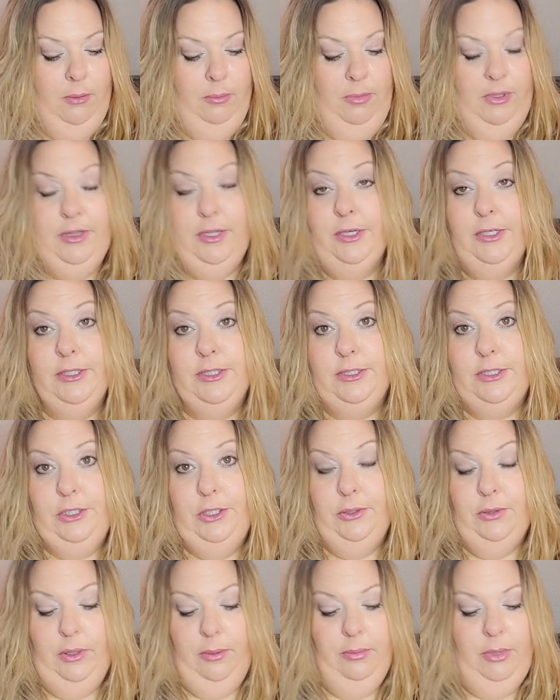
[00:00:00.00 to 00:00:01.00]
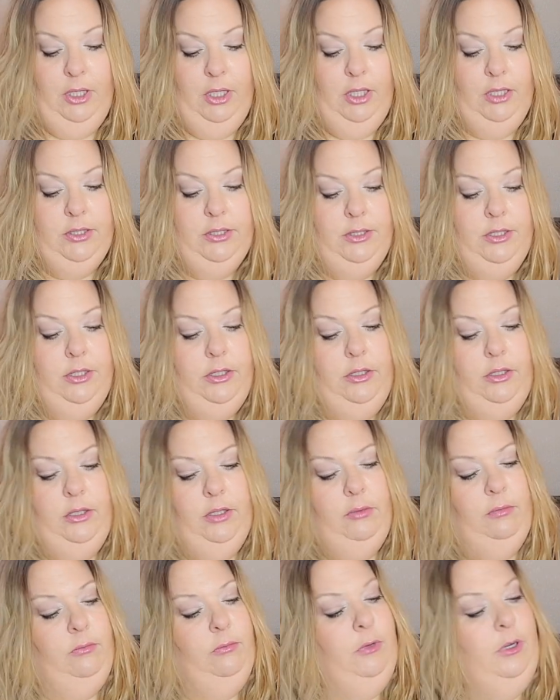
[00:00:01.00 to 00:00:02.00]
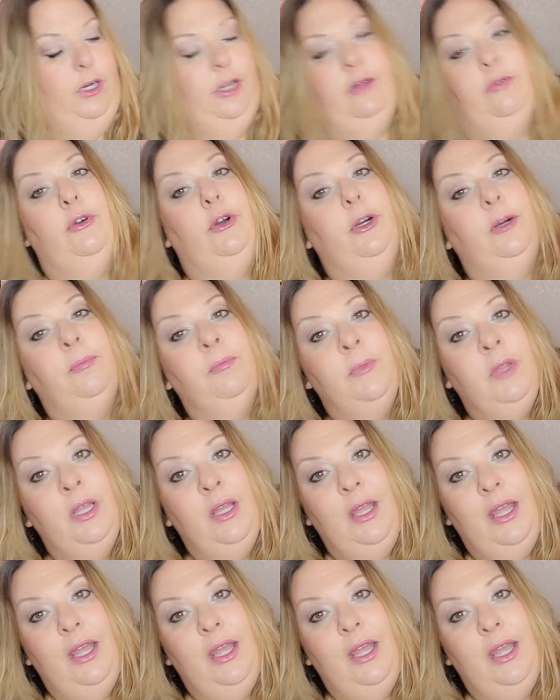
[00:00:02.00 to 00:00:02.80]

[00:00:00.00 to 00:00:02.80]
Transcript: but there's, you know, an imposter and whatever.